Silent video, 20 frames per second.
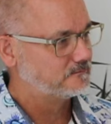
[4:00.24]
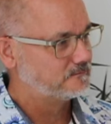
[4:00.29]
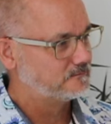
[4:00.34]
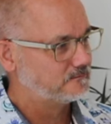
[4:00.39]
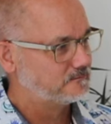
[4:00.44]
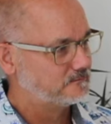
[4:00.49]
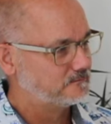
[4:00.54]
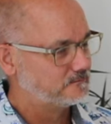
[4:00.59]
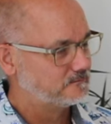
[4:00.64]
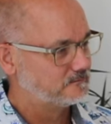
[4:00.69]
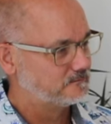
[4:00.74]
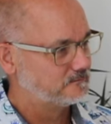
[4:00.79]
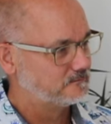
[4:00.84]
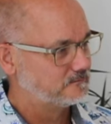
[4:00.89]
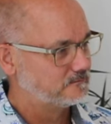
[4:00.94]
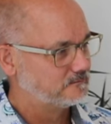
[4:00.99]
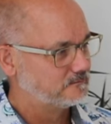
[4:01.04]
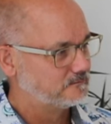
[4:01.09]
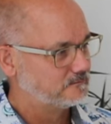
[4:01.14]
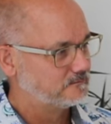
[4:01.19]

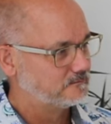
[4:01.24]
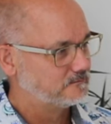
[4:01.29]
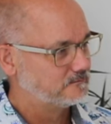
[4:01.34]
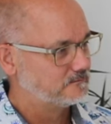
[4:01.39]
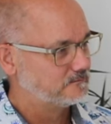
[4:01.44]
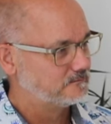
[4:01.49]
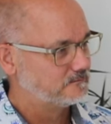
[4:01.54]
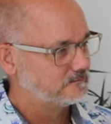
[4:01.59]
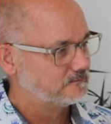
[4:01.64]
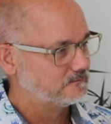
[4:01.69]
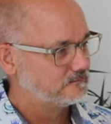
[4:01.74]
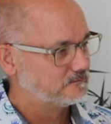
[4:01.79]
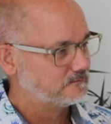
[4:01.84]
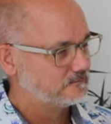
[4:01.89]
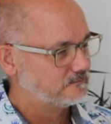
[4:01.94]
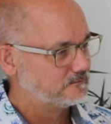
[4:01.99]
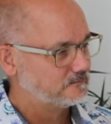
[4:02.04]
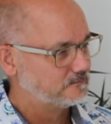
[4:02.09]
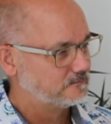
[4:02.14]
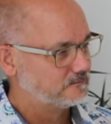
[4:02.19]

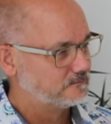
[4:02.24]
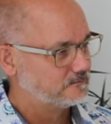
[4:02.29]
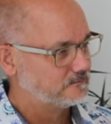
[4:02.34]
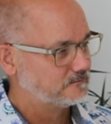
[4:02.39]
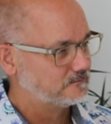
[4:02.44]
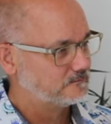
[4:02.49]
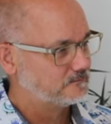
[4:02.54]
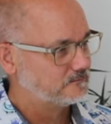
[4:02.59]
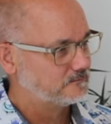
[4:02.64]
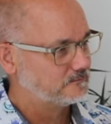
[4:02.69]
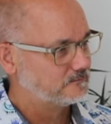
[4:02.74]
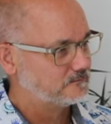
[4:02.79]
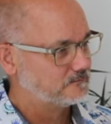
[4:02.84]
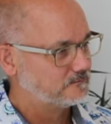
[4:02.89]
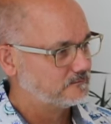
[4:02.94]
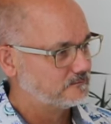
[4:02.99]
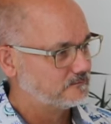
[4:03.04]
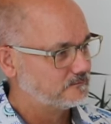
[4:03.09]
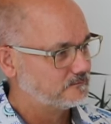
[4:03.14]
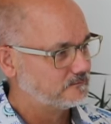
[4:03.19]

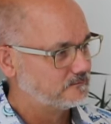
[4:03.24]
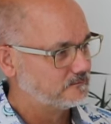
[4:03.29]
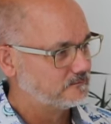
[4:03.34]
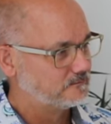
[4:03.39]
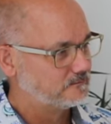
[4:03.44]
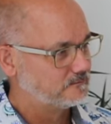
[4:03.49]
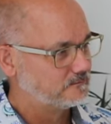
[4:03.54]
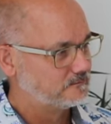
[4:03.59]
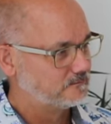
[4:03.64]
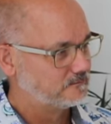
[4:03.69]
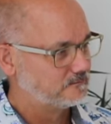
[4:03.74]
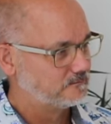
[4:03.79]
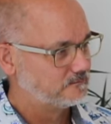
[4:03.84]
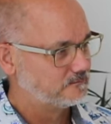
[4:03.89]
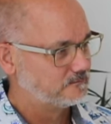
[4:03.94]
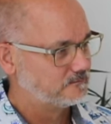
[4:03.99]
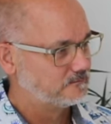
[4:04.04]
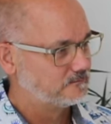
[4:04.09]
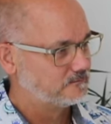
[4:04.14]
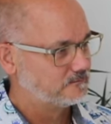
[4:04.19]

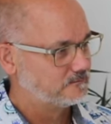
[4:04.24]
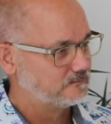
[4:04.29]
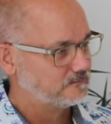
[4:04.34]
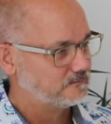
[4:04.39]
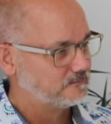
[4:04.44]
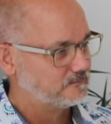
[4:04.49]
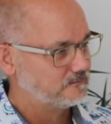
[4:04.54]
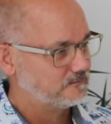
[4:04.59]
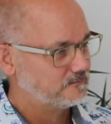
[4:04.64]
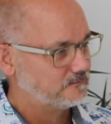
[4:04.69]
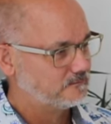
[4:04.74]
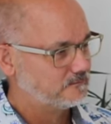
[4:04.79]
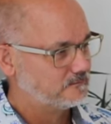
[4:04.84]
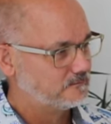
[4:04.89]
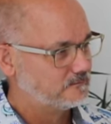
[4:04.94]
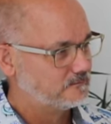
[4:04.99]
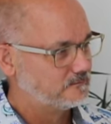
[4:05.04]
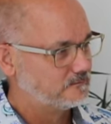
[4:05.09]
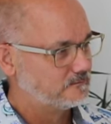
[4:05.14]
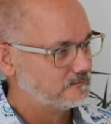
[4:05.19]

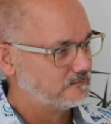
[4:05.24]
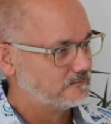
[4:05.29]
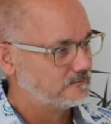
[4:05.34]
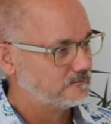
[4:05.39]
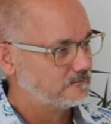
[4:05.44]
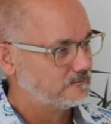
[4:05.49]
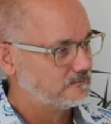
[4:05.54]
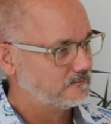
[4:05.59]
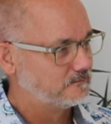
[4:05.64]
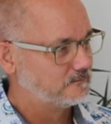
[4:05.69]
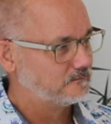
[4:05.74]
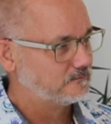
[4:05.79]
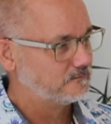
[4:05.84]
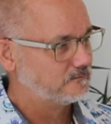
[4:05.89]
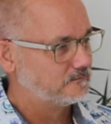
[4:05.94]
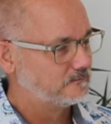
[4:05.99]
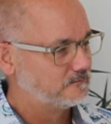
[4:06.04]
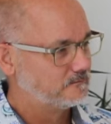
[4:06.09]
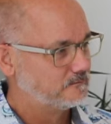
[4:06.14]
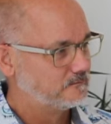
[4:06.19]

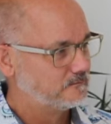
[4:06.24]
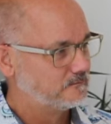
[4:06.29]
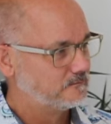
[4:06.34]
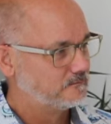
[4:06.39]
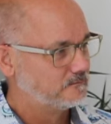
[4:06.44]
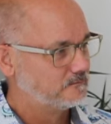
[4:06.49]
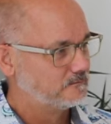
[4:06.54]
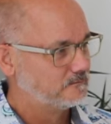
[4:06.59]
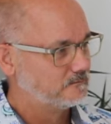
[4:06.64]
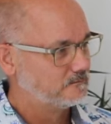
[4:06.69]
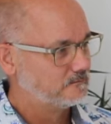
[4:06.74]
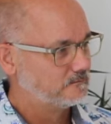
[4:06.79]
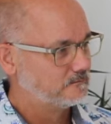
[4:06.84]
(not speaking)